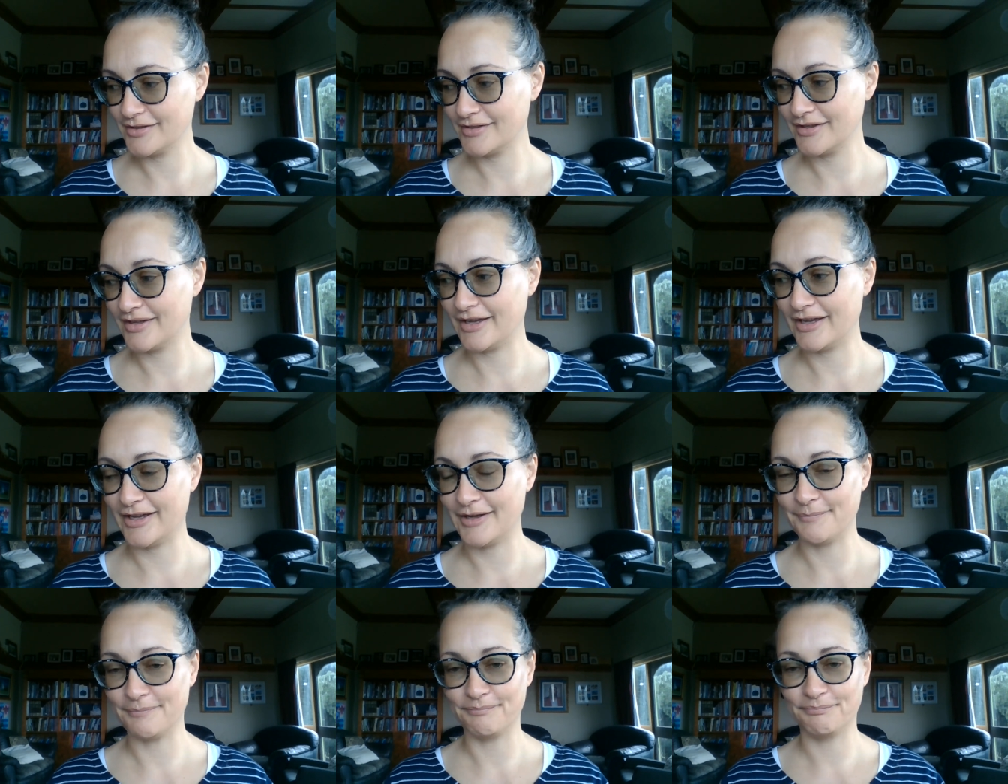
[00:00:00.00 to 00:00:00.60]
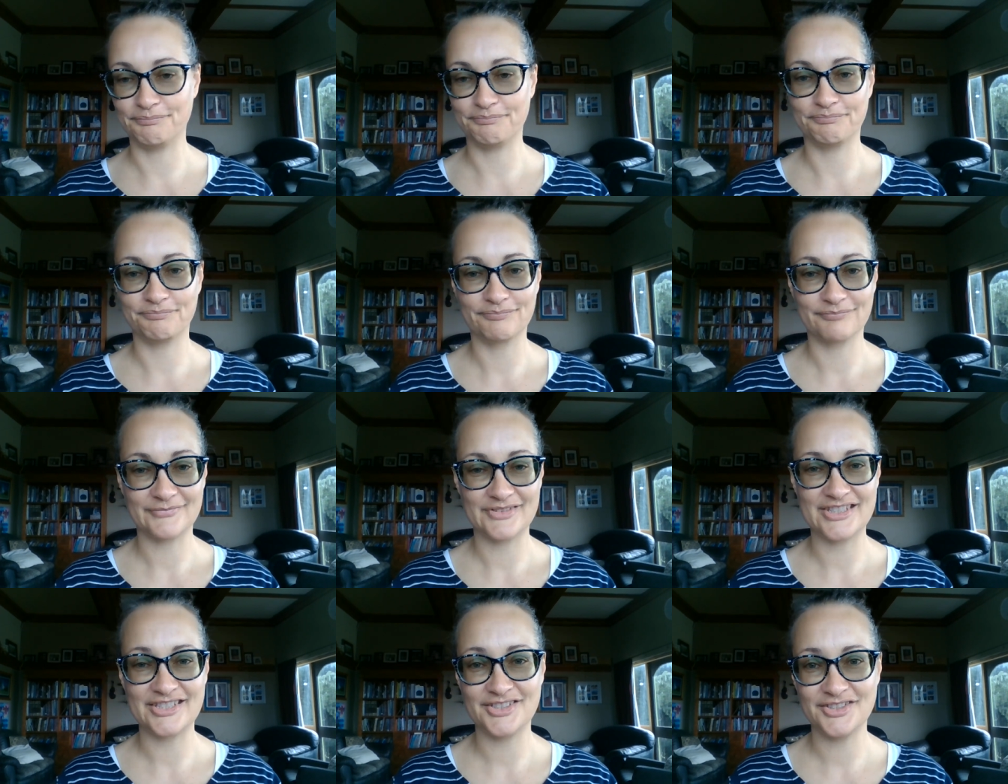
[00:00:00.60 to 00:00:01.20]
Um,
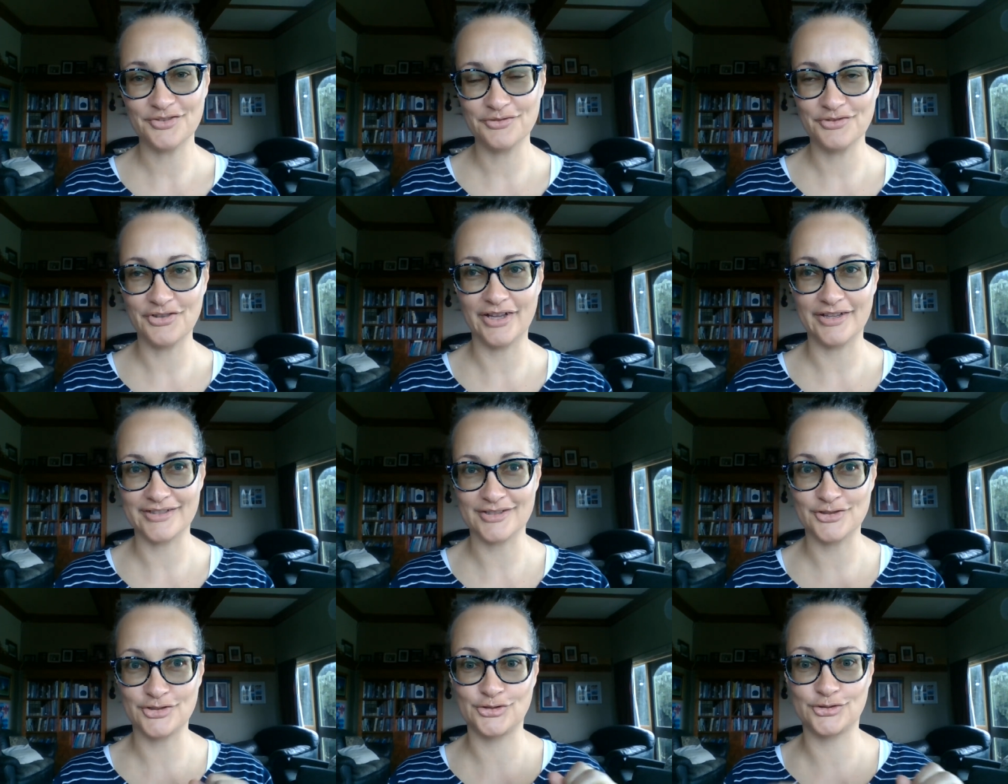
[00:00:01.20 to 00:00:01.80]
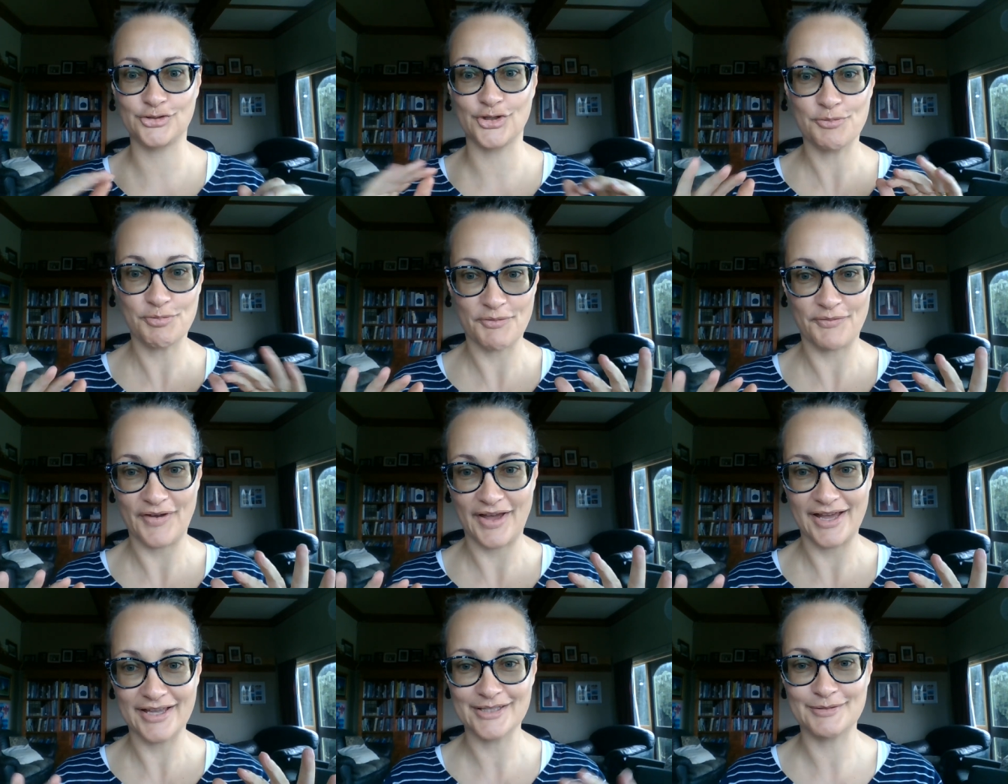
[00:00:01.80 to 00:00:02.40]
still not super
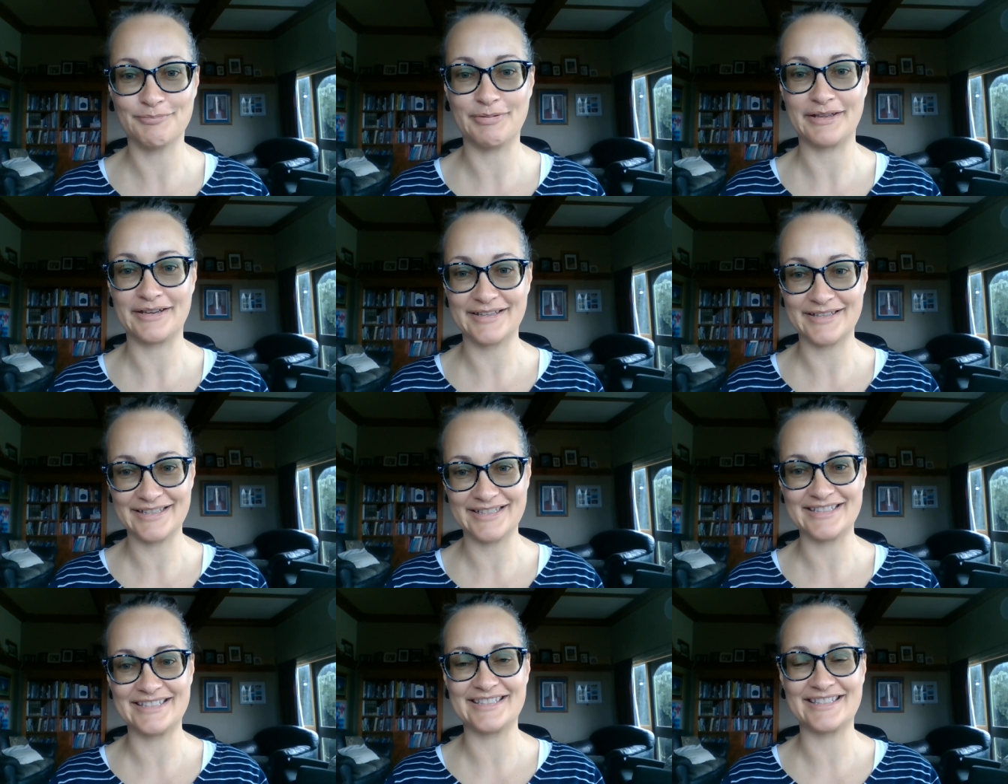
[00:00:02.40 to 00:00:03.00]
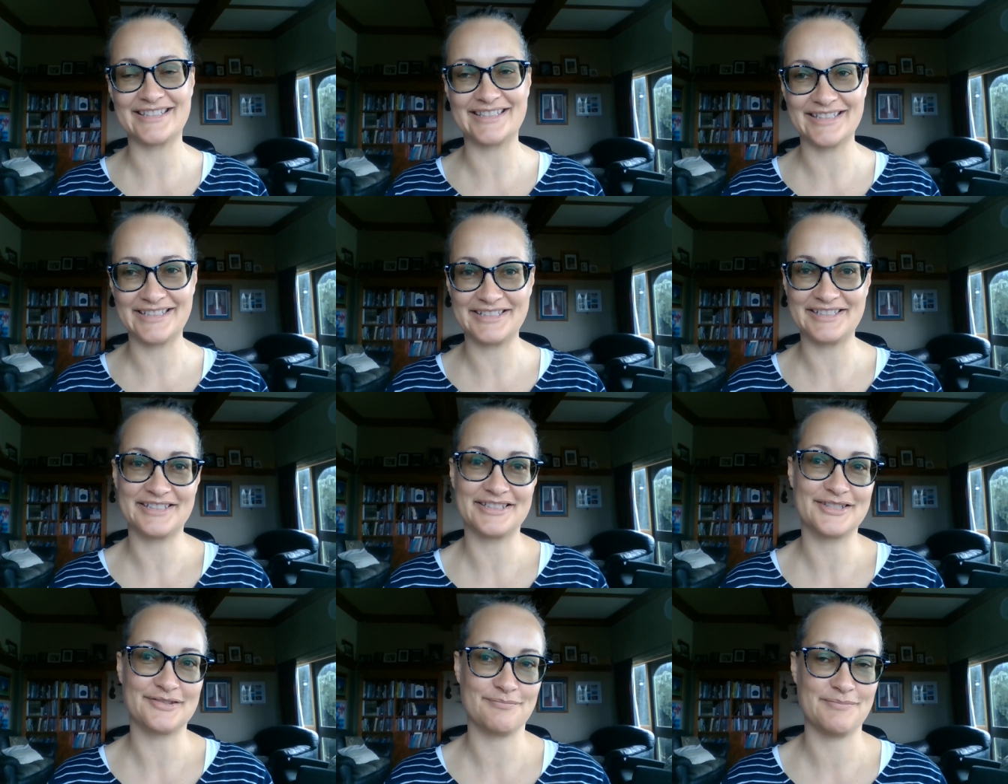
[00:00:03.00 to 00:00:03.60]
fast, but it is it
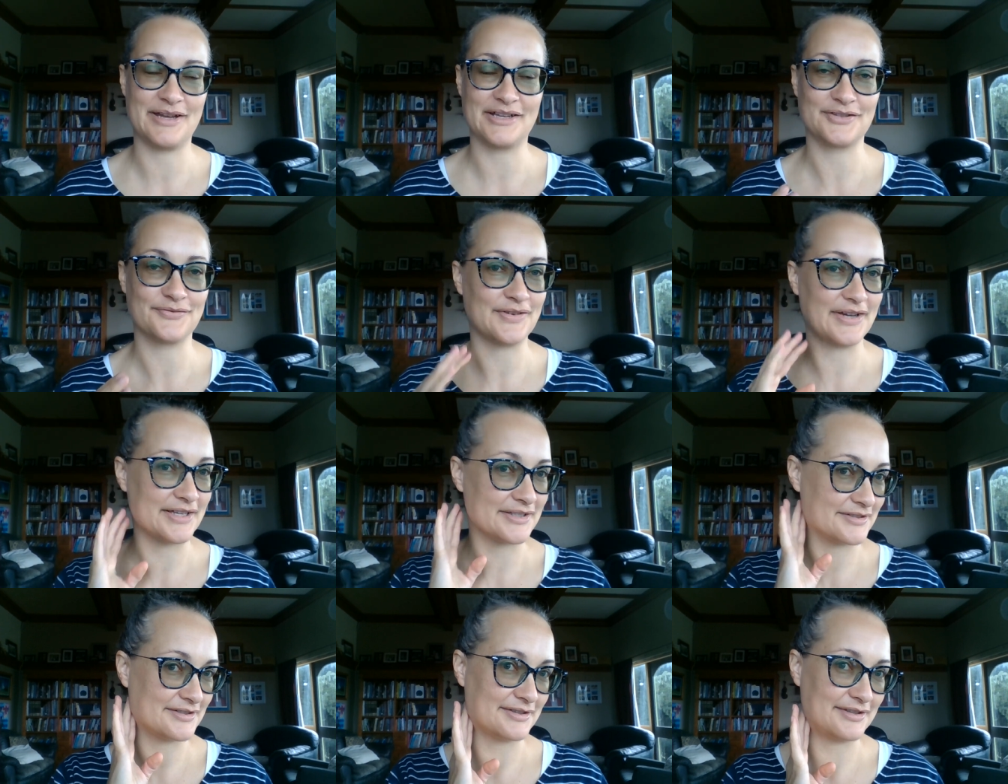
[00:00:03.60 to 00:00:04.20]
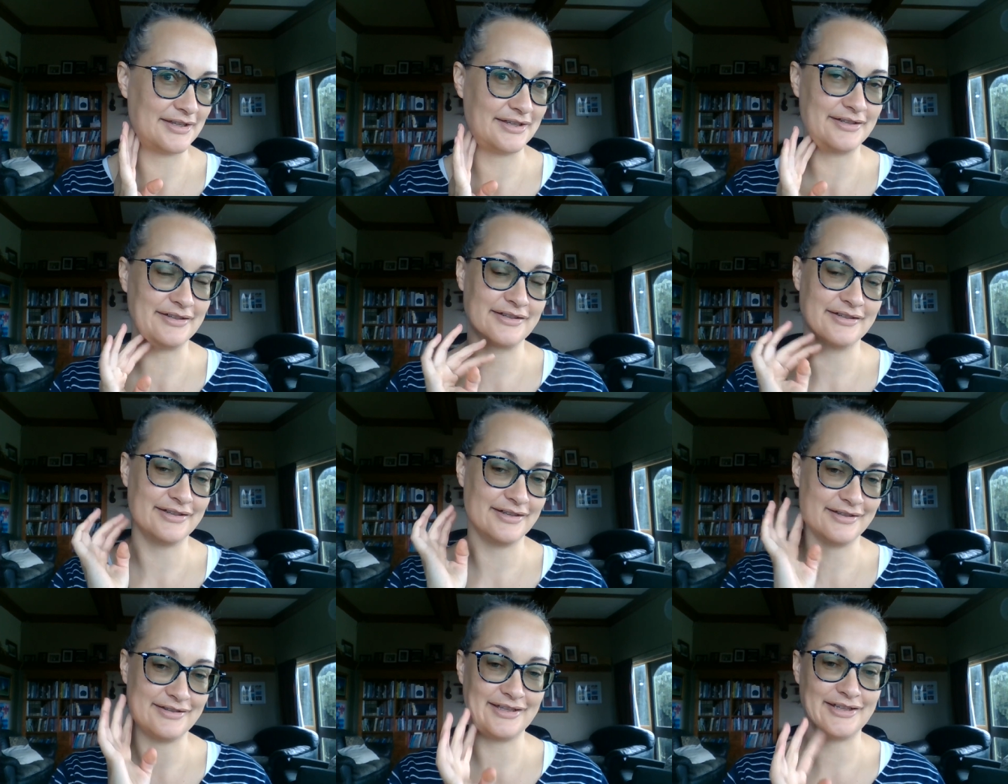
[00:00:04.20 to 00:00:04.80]
is much faster than
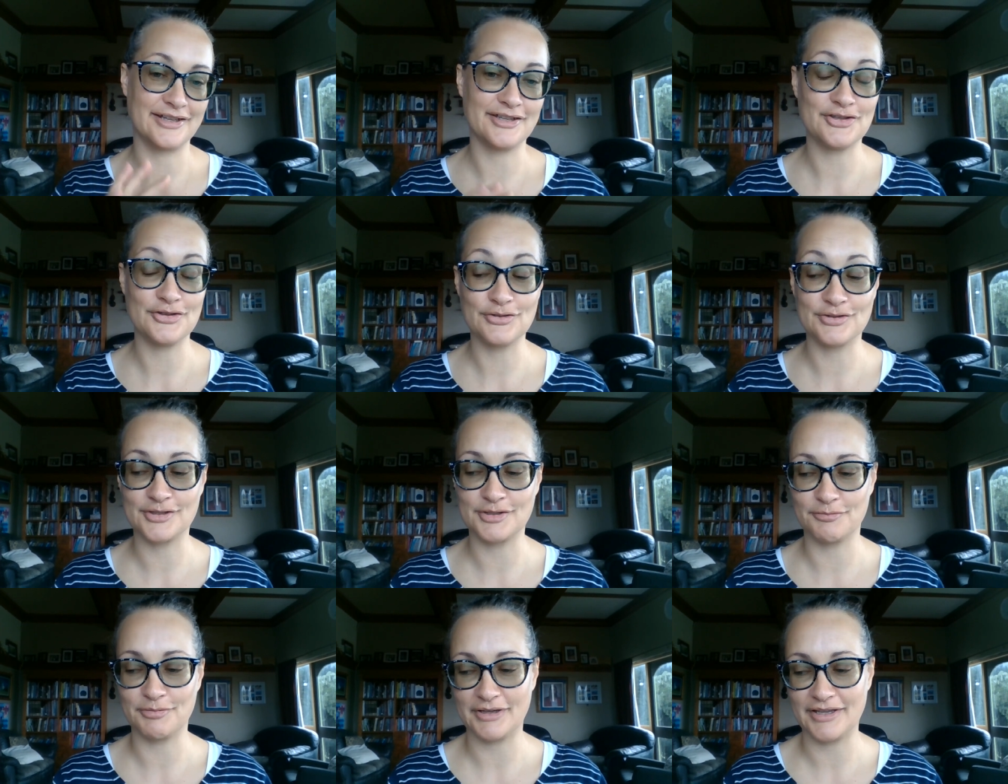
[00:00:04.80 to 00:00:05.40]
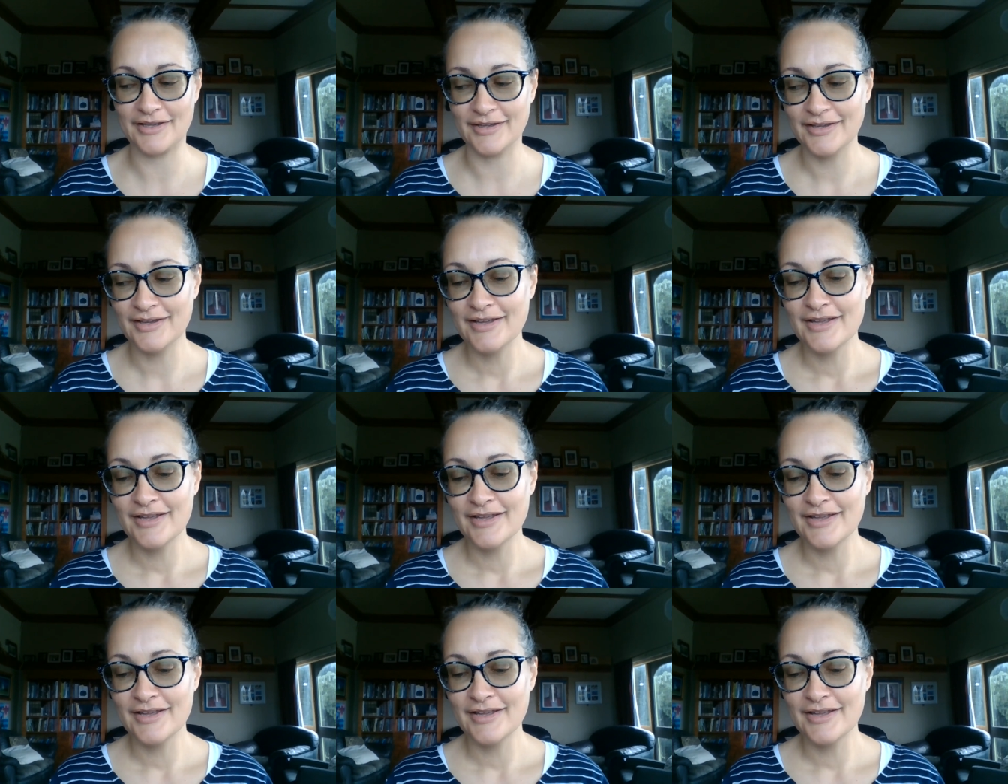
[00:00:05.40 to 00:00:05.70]
than it used to be.